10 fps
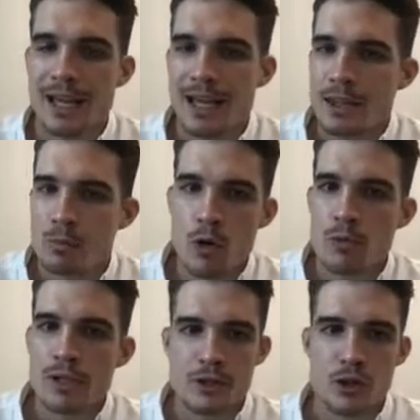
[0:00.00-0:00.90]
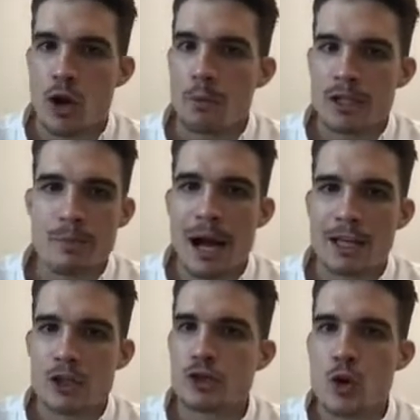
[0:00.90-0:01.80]
At the moment, the Communist
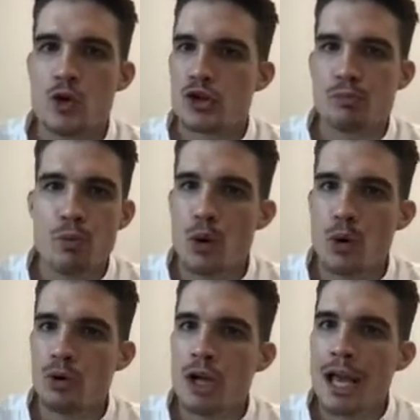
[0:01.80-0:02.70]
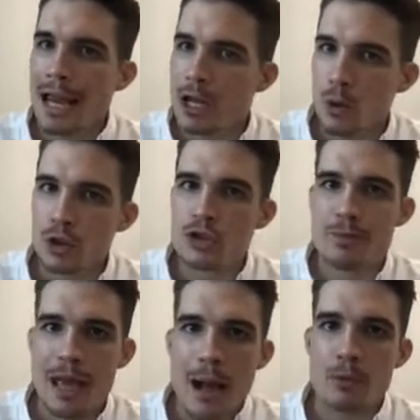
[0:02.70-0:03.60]
Party is too small in order to
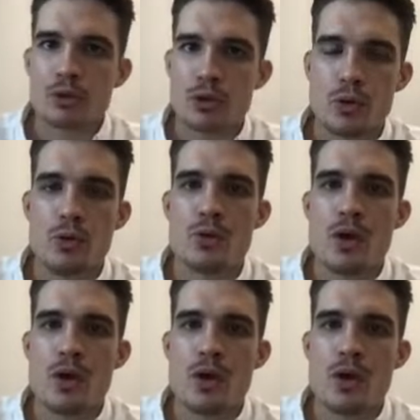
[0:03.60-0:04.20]
be able to